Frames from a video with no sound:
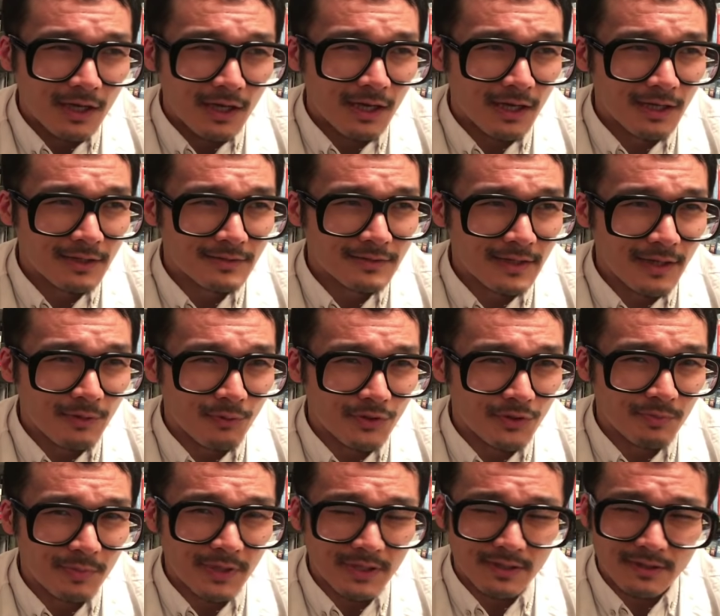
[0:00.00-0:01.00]
as they were
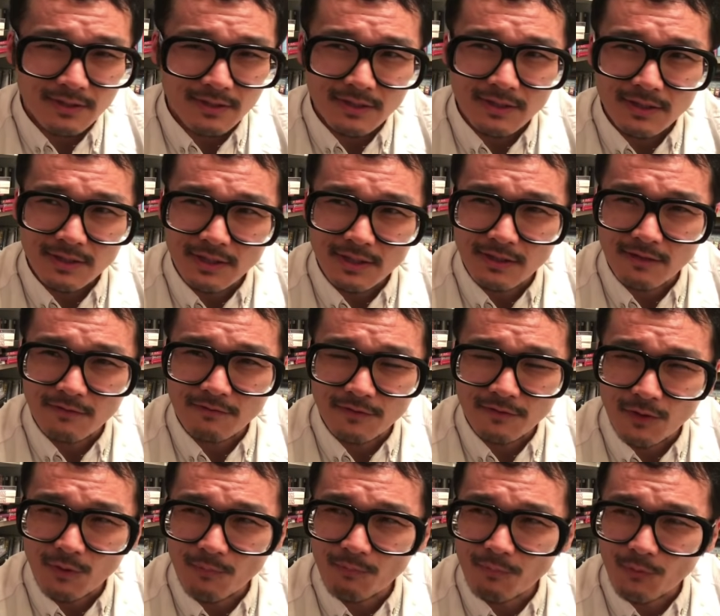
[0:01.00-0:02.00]
depicted in the
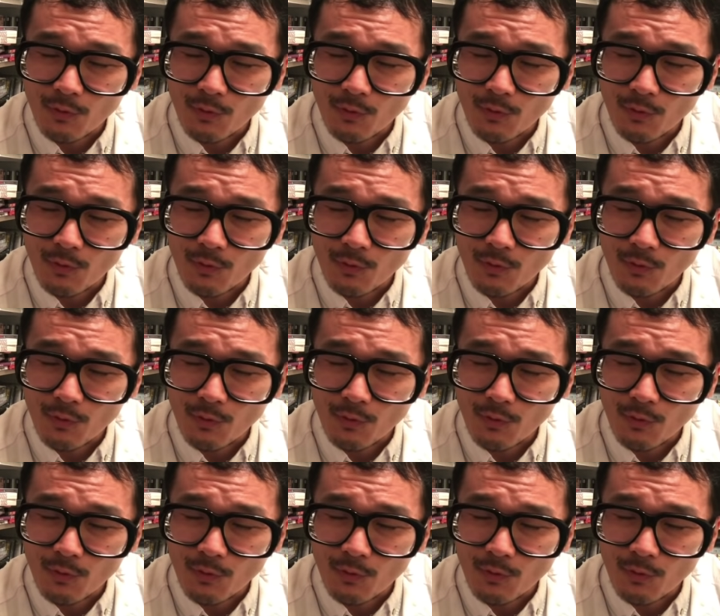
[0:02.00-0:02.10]
film,